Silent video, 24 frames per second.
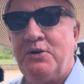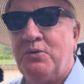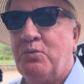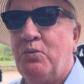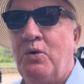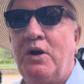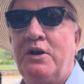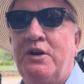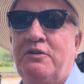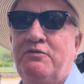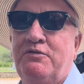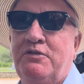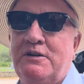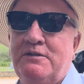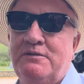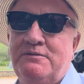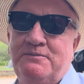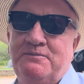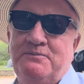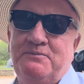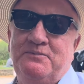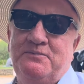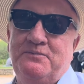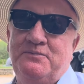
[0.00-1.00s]
Wonderful.
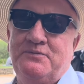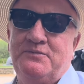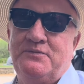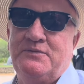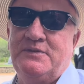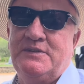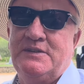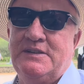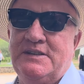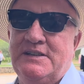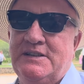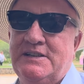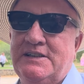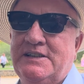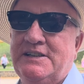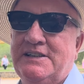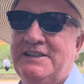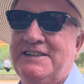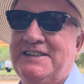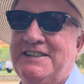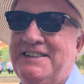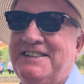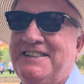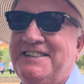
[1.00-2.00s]
But tell me,
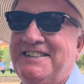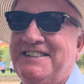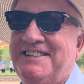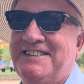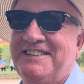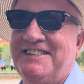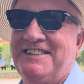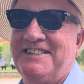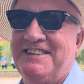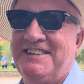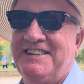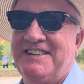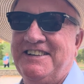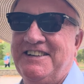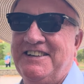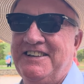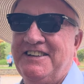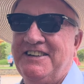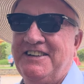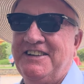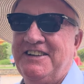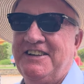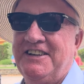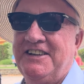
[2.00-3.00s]
why are you so passionate
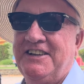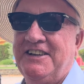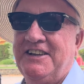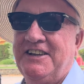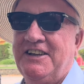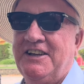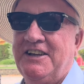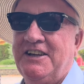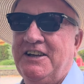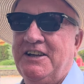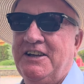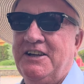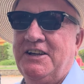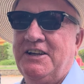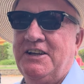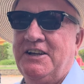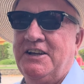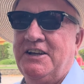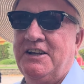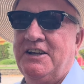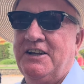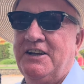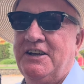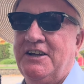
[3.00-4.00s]
about Christ? I mean,
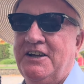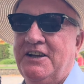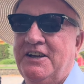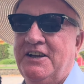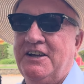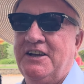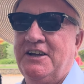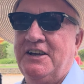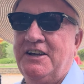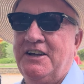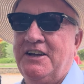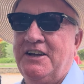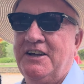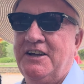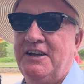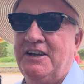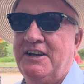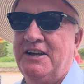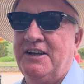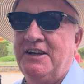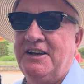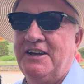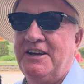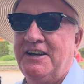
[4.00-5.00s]
you are exploding. It's a
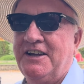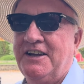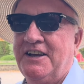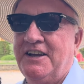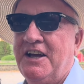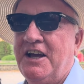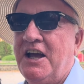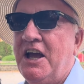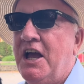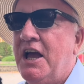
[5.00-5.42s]
firework.